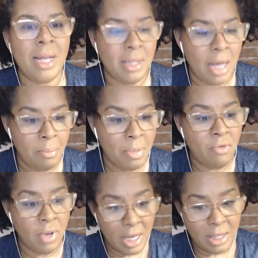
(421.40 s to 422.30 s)
type in
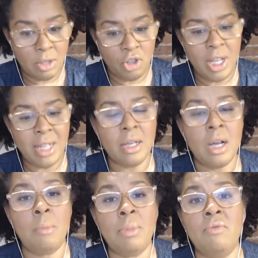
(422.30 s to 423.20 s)
Vanessa. She has a
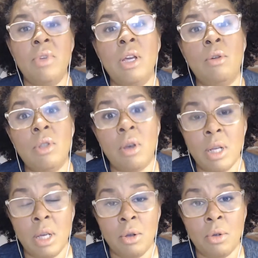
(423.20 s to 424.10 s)
couple of videos on
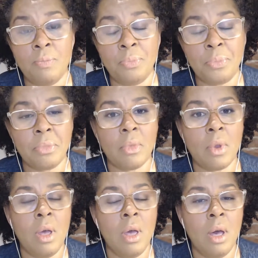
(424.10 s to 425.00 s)
here.
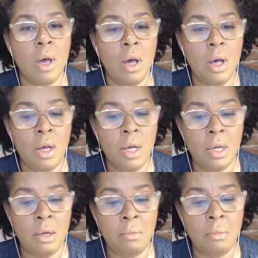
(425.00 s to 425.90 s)

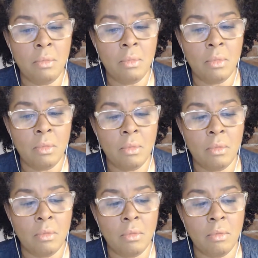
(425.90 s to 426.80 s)
They're
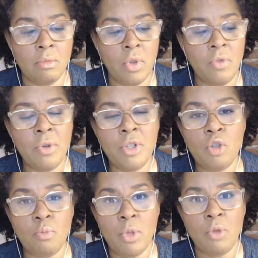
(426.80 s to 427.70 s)
very
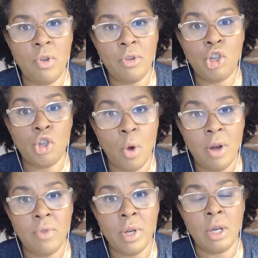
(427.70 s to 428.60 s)
short
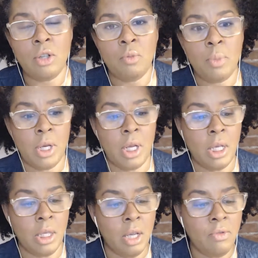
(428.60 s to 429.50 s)
videos, but
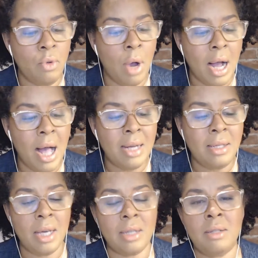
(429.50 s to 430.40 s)
it gives you a
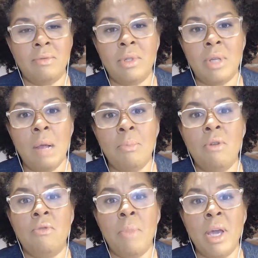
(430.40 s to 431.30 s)
context of the type
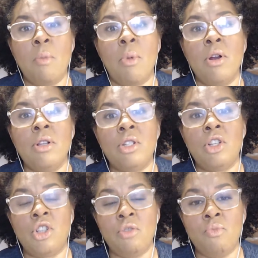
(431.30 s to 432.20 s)
of makeup artist that
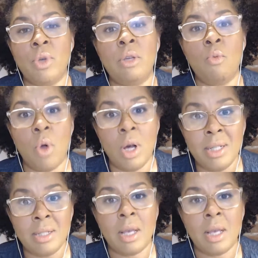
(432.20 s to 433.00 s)
she really was.